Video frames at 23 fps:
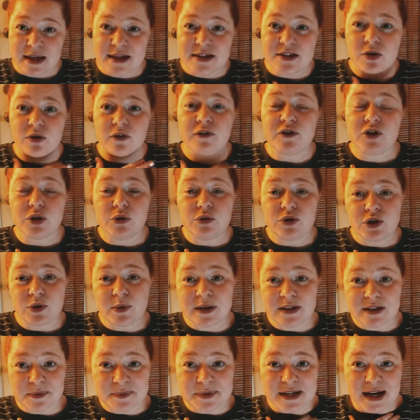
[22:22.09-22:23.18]
So if you do
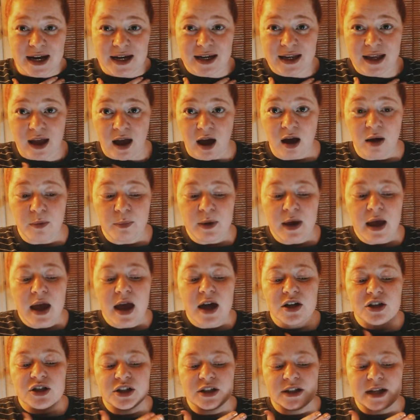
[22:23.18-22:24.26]
end up signing up,
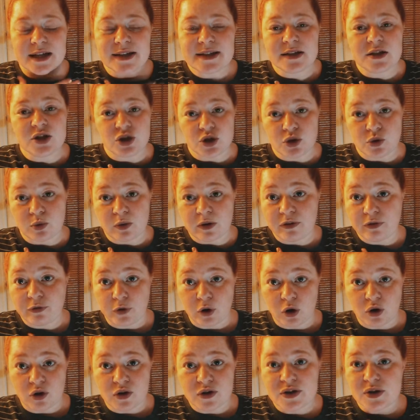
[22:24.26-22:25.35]
she does do
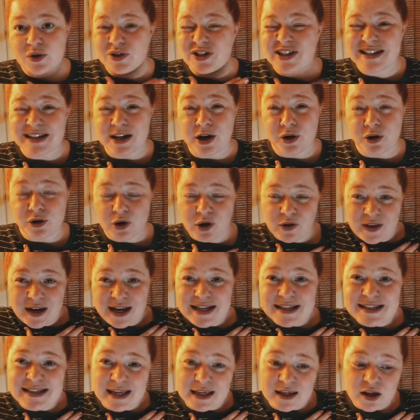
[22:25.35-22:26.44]
referral. So just let her know that I
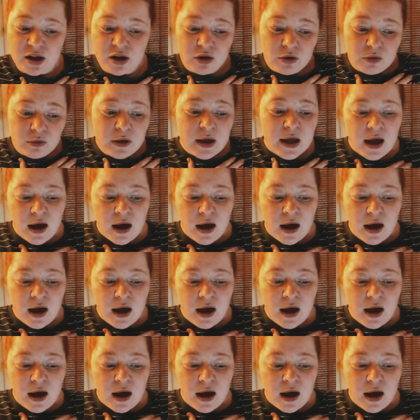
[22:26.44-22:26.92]
sent you.